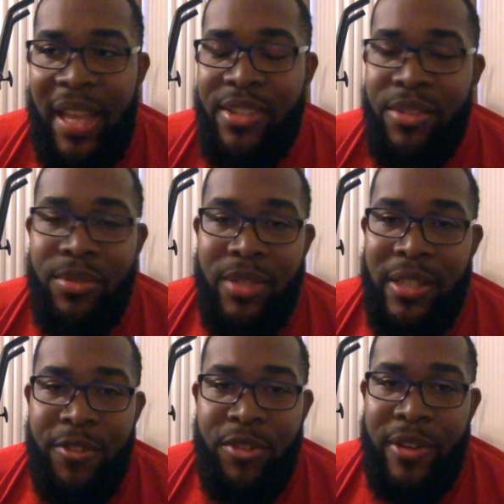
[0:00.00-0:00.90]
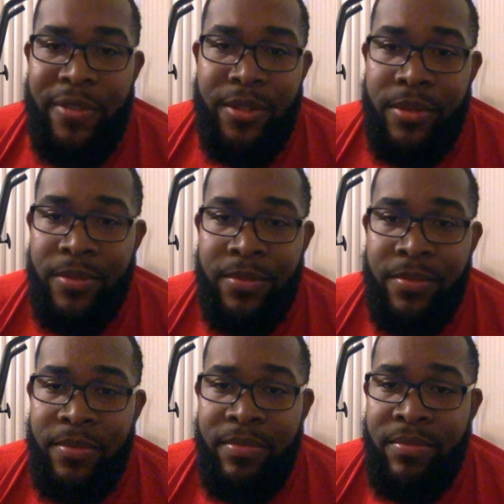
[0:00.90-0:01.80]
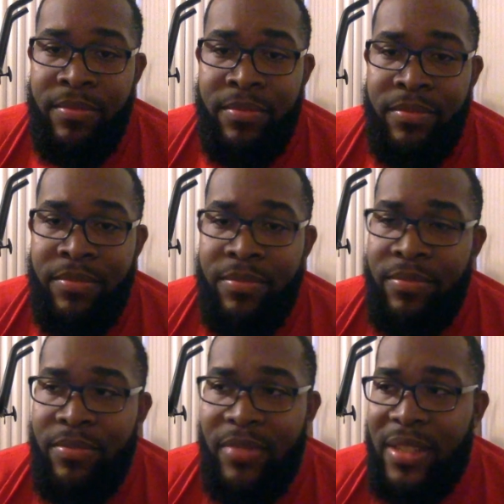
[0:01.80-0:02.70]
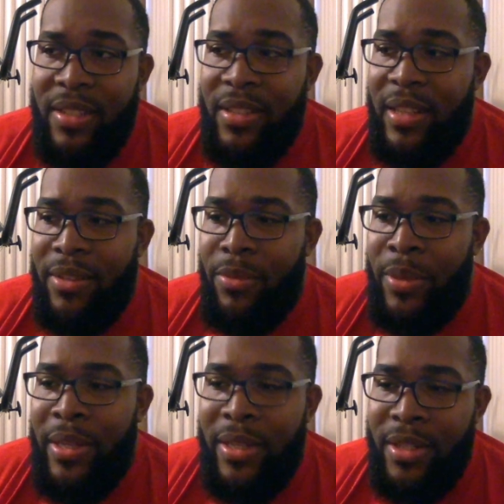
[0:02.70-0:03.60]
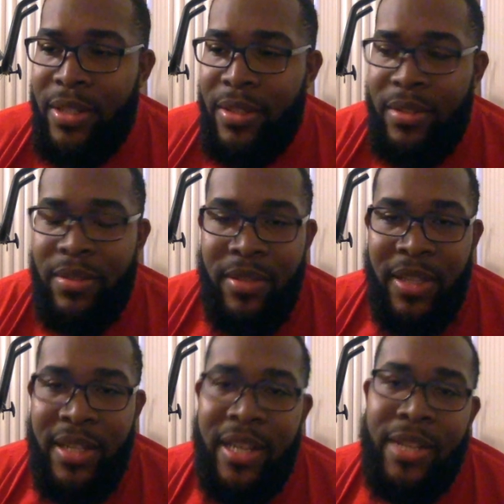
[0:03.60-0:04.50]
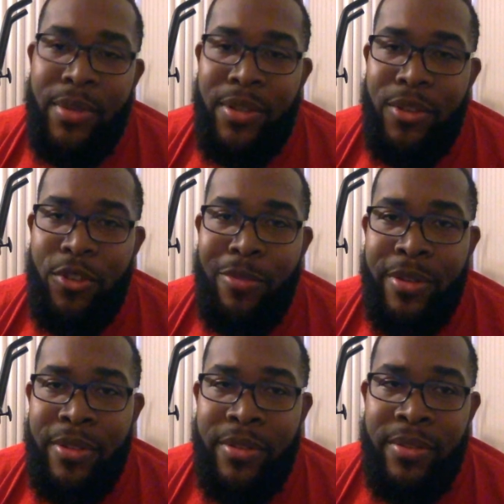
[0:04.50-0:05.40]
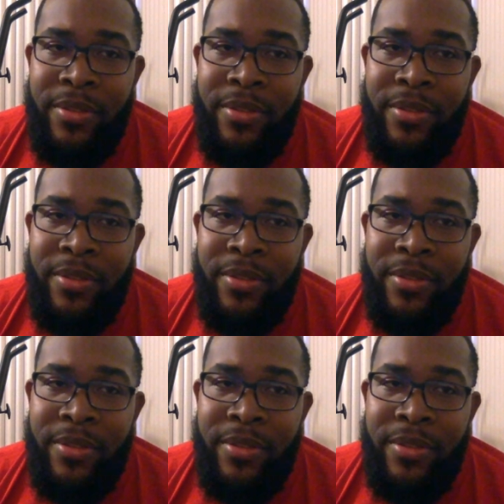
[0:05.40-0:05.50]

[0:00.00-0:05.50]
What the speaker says: their own delivery drivers, because it's like we can just connect with Uber.